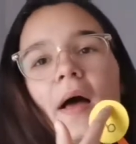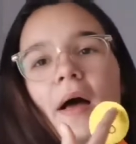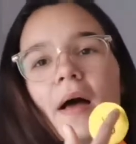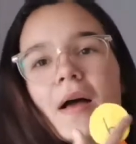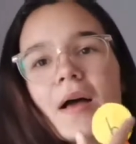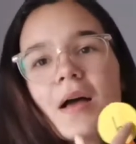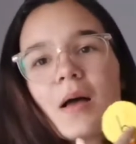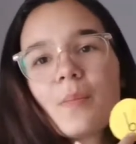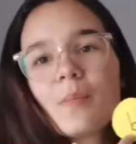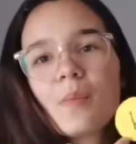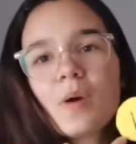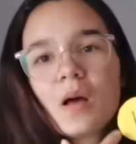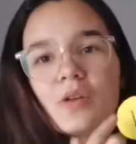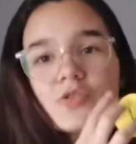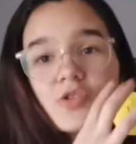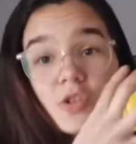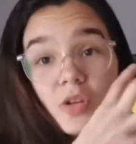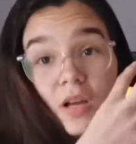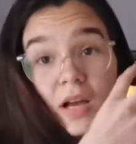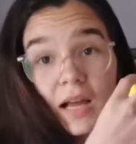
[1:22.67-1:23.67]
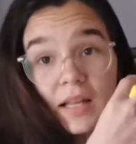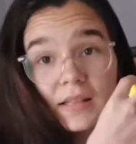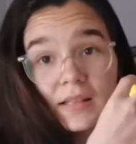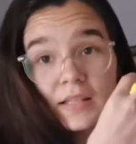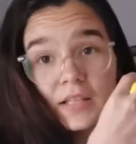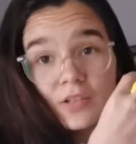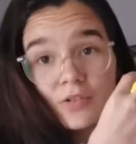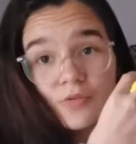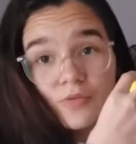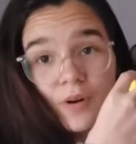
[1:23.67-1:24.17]
To cut
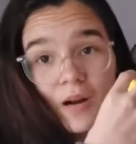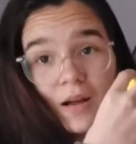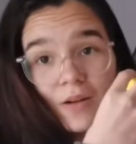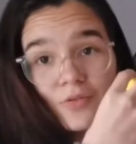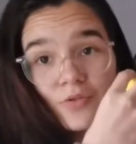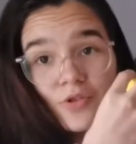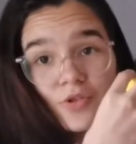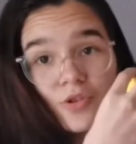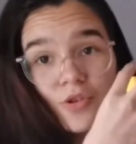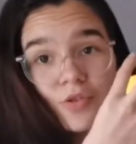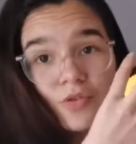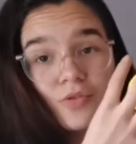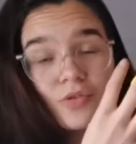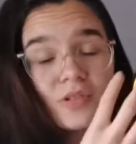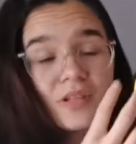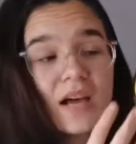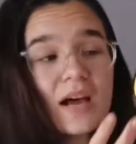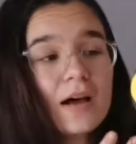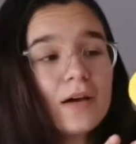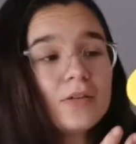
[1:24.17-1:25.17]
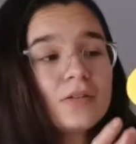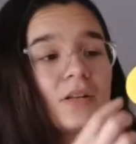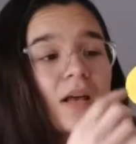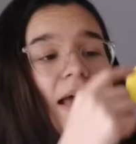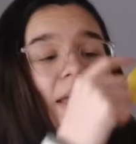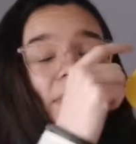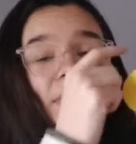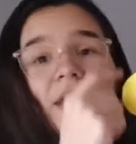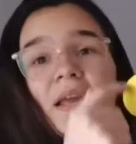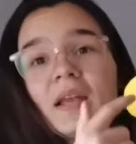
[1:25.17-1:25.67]
these round circles out,
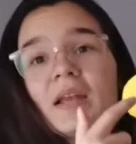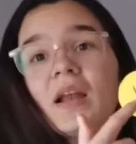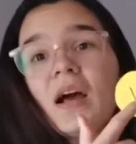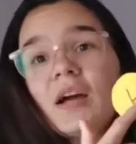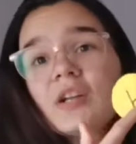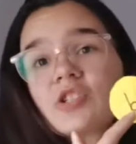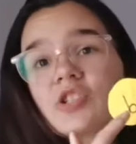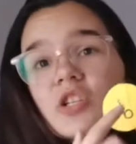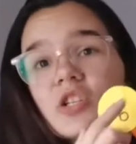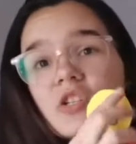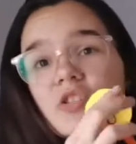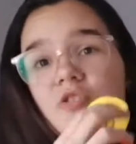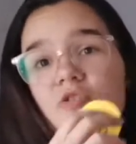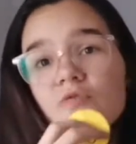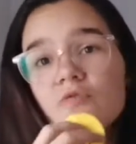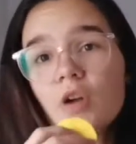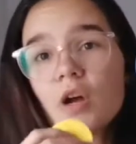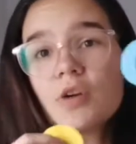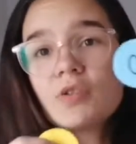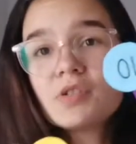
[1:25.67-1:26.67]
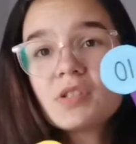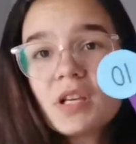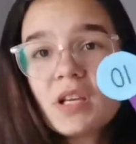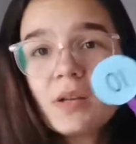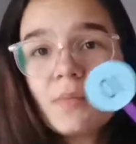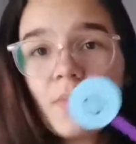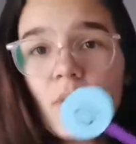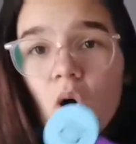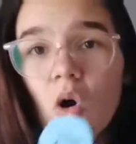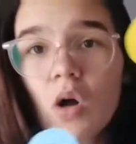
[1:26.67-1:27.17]
and then I just wrote
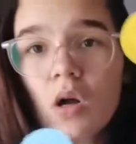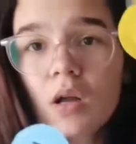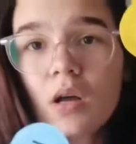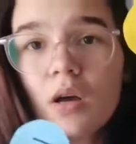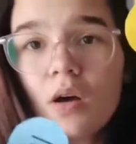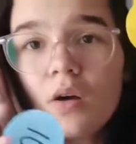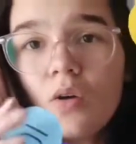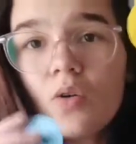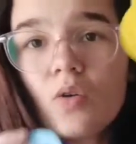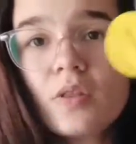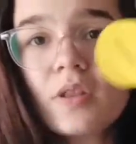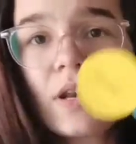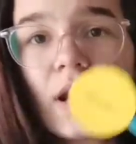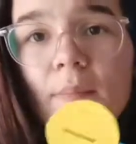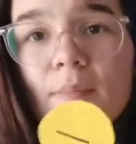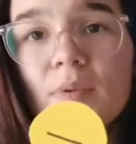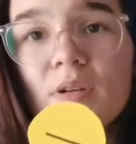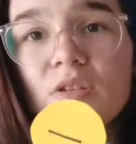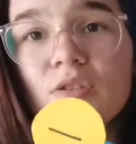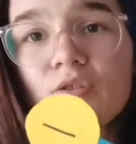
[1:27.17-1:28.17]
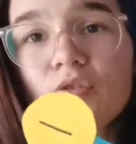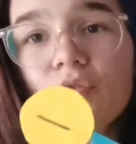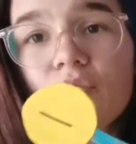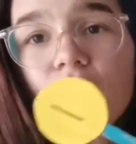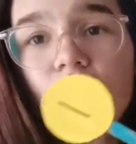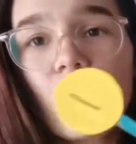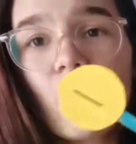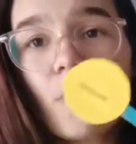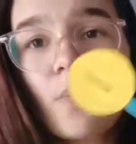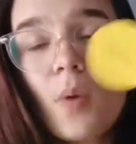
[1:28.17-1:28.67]
in marker all the numbers
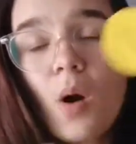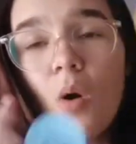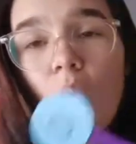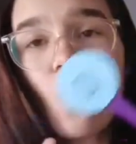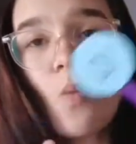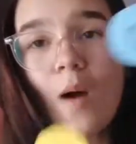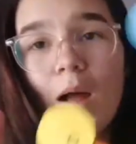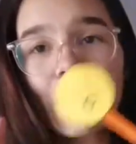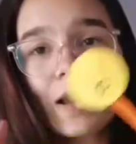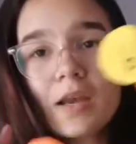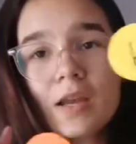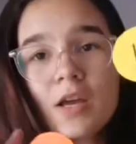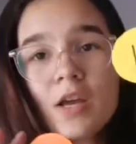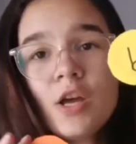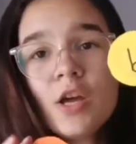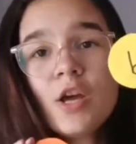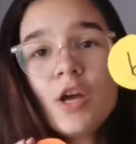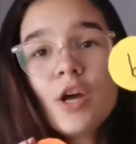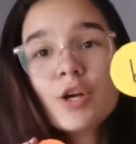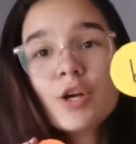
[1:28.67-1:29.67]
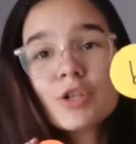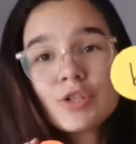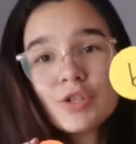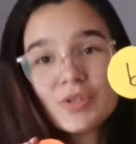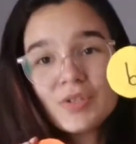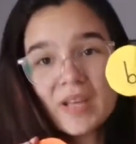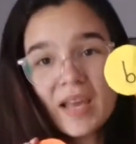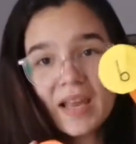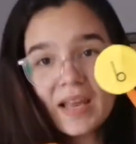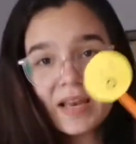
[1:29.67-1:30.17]
from 1 to
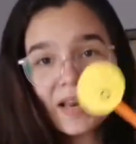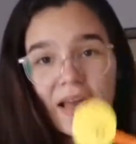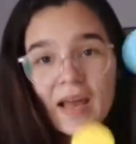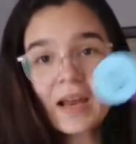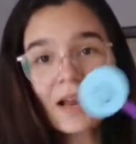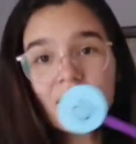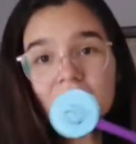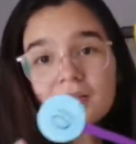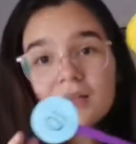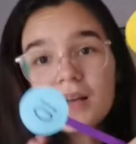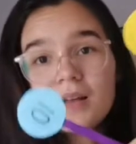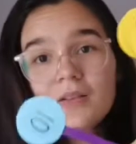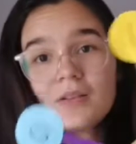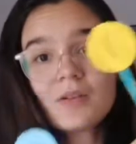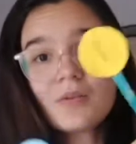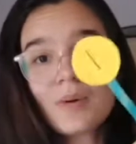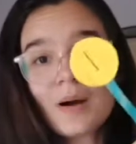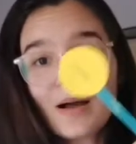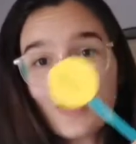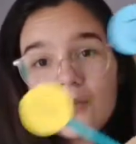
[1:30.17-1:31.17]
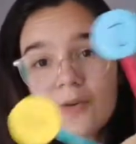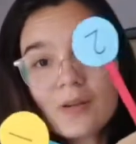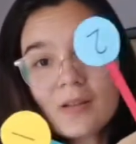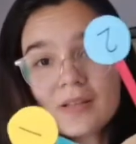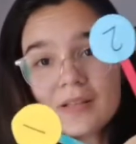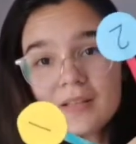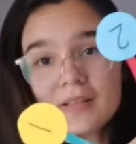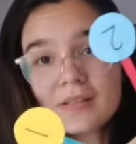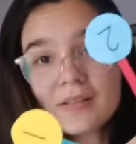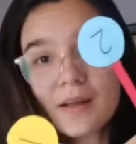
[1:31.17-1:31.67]
10. And I'll tell you why all of
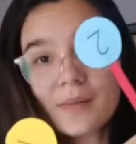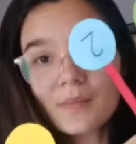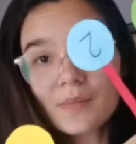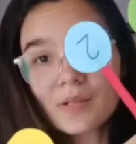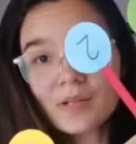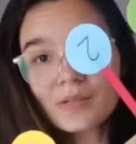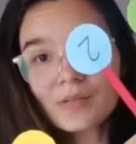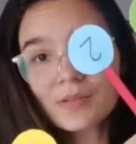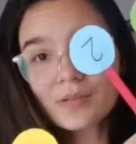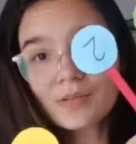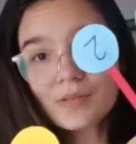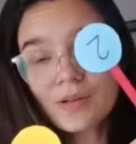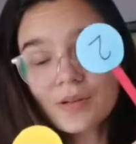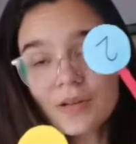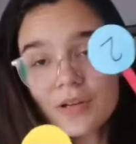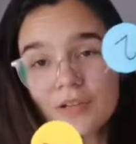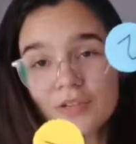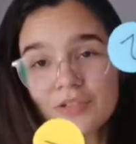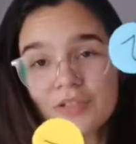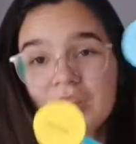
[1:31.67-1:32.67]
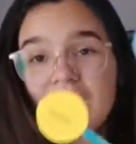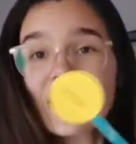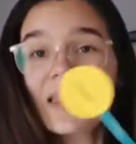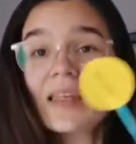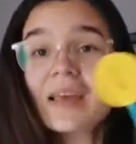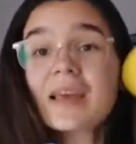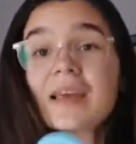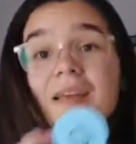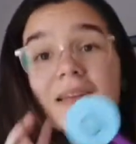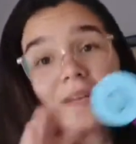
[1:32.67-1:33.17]
these numbers are so close
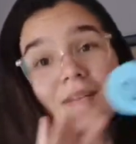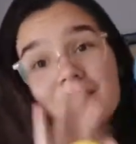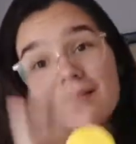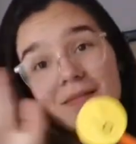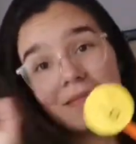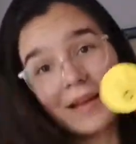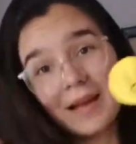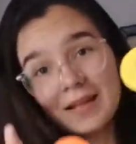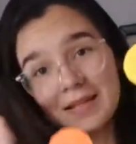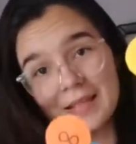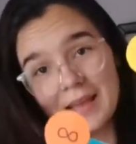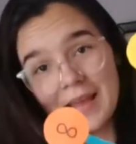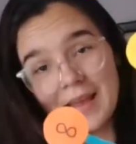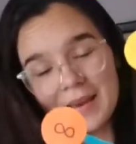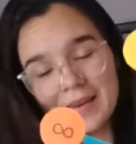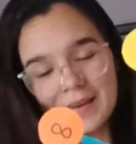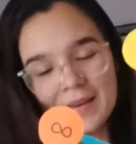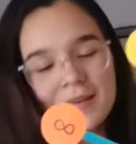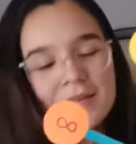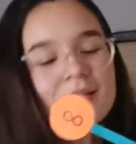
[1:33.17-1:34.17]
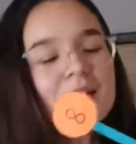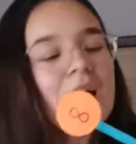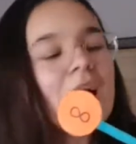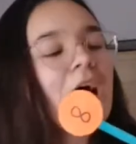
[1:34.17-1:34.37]
together at the end.